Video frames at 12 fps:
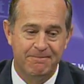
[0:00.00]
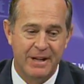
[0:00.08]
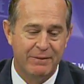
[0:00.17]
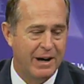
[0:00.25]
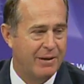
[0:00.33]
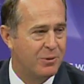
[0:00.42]

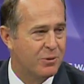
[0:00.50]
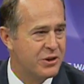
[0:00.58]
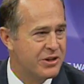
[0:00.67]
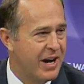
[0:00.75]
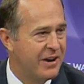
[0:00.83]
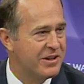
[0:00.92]
five doors
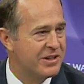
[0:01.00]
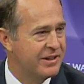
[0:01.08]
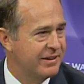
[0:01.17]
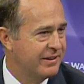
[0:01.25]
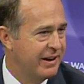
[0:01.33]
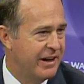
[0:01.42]
down is
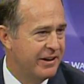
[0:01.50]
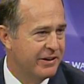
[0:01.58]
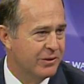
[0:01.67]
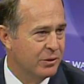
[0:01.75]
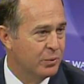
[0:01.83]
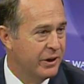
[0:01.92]
the
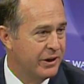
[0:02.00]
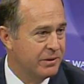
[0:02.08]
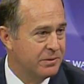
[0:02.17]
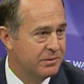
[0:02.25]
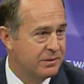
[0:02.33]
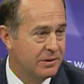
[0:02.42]
80-year-old
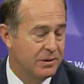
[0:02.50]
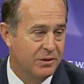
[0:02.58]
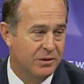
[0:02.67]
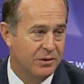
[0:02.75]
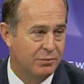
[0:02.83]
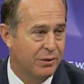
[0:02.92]
widow
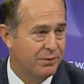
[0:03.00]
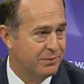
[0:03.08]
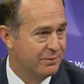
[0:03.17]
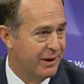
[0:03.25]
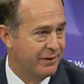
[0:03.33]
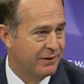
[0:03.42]
whose roof
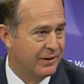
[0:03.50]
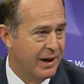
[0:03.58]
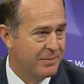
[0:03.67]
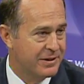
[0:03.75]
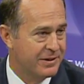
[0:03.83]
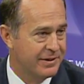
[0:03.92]
might have
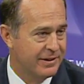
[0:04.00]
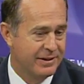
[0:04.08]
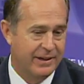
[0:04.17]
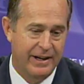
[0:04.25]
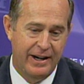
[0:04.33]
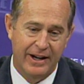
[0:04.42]
collapsed.
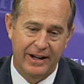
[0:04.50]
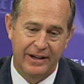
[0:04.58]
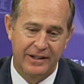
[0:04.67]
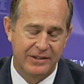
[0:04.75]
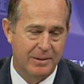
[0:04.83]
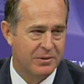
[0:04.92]
Mm-hmm. And
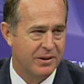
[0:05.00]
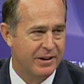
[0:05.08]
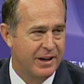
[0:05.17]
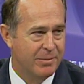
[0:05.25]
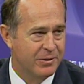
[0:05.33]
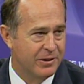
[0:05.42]
it's up to the
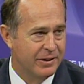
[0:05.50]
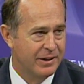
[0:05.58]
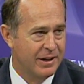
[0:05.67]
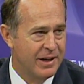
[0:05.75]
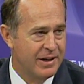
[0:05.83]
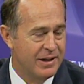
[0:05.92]
neighborhood
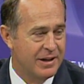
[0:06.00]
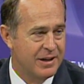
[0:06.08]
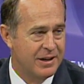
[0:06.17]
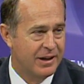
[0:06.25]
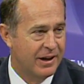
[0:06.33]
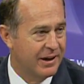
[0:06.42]

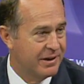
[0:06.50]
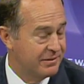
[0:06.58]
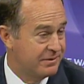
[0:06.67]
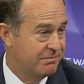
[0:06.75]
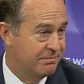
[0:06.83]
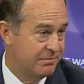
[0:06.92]
to
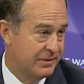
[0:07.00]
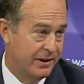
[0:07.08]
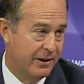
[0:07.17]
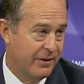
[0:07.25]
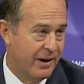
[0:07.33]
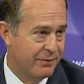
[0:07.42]

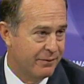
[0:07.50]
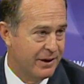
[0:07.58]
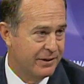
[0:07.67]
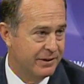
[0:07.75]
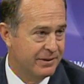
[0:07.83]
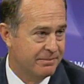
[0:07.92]
dig her out,
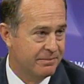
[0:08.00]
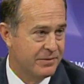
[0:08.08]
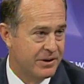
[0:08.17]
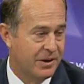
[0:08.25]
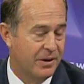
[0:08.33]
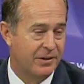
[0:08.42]
frankly.
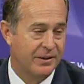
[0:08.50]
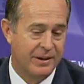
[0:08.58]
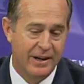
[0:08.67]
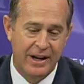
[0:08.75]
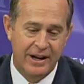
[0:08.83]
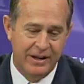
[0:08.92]
Mm-hmm.
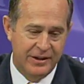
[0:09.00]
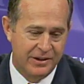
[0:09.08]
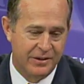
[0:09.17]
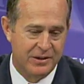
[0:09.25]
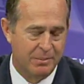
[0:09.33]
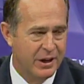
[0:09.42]
So
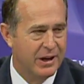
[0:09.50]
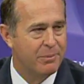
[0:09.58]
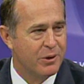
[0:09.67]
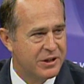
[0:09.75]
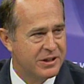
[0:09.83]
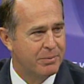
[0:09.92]
there's a big
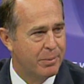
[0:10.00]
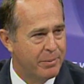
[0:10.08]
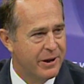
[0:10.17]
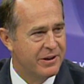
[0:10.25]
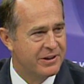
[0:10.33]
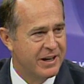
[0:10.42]
emergency
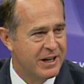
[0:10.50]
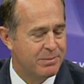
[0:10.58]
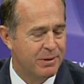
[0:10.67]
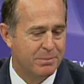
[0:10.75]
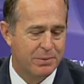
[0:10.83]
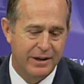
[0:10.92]
preparedness
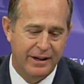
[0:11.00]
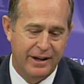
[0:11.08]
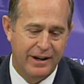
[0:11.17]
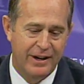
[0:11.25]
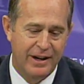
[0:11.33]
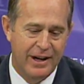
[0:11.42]
aspect. But
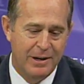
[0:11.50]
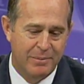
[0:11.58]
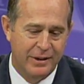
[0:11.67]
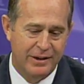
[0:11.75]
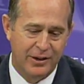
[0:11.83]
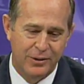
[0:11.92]

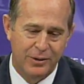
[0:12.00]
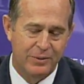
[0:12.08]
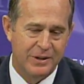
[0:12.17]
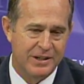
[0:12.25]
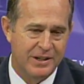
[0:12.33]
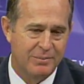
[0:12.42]
the third
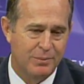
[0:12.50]
reason,